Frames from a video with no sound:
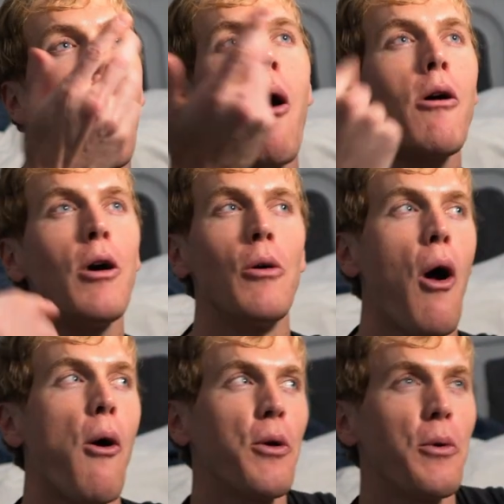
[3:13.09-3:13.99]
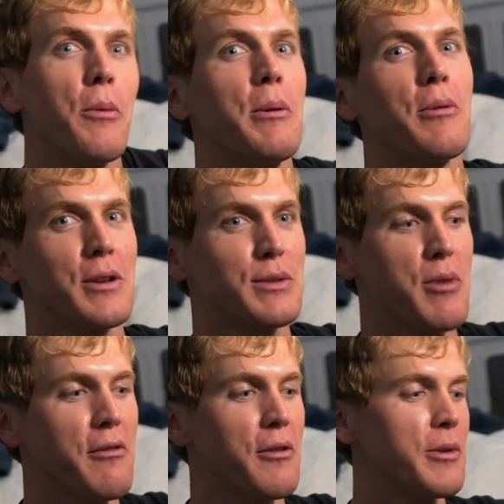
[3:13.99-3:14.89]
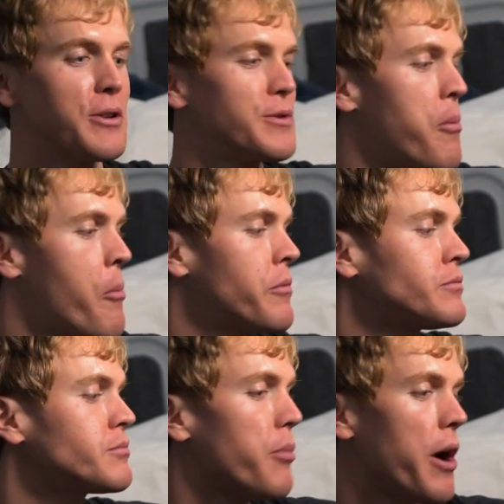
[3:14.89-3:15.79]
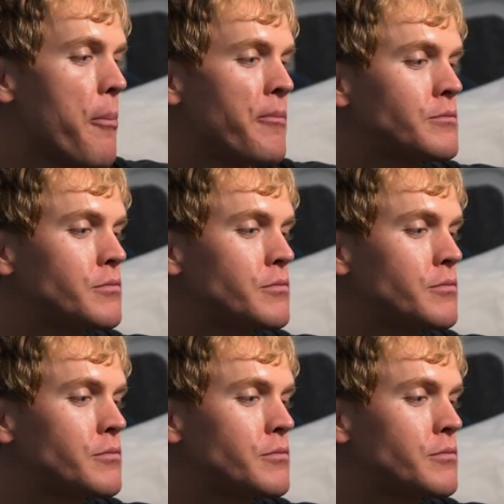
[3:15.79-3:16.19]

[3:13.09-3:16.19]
I don't know. I don't know what people expect from this, but